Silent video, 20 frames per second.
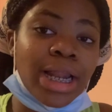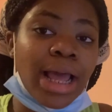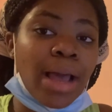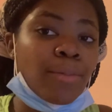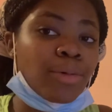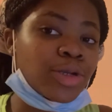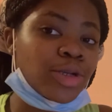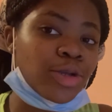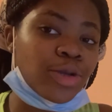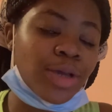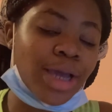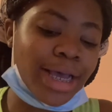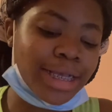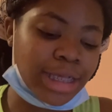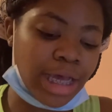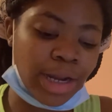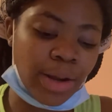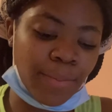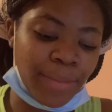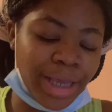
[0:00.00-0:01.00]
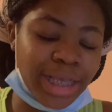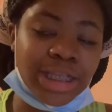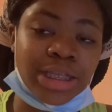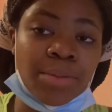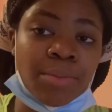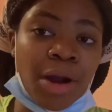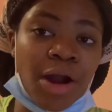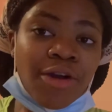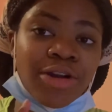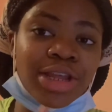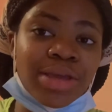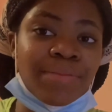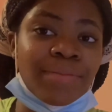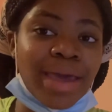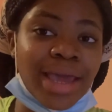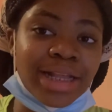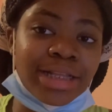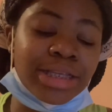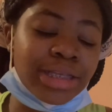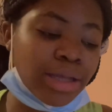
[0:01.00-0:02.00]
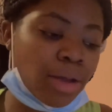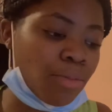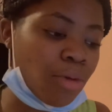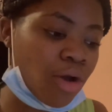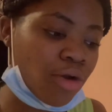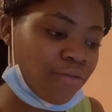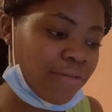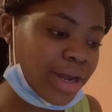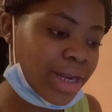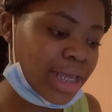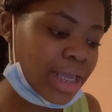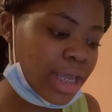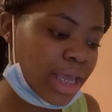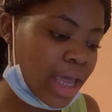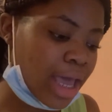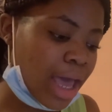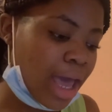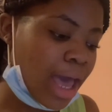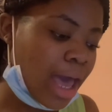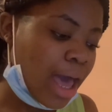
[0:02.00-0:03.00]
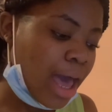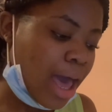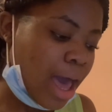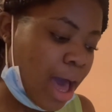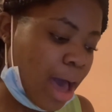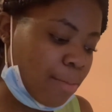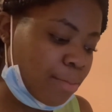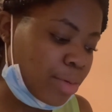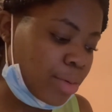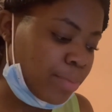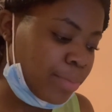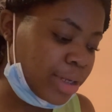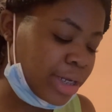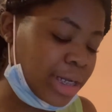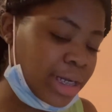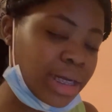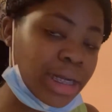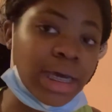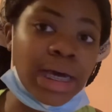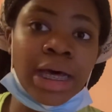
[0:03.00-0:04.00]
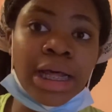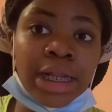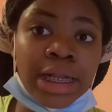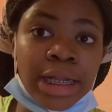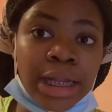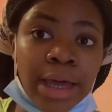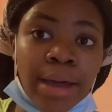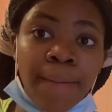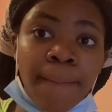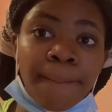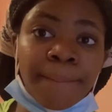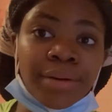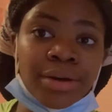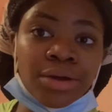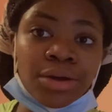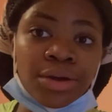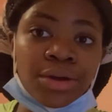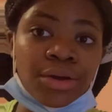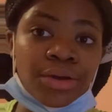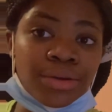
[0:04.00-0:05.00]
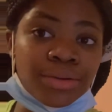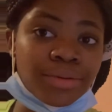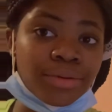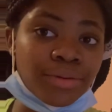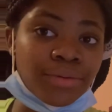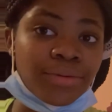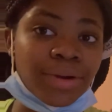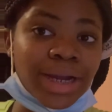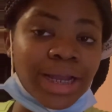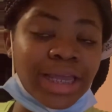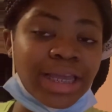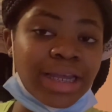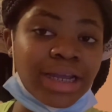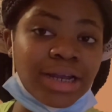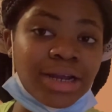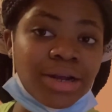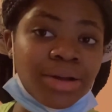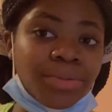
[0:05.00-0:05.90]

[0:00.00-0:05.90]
gonna show you guys how to make some. I already made some already. I'm gonna put in a clip right here.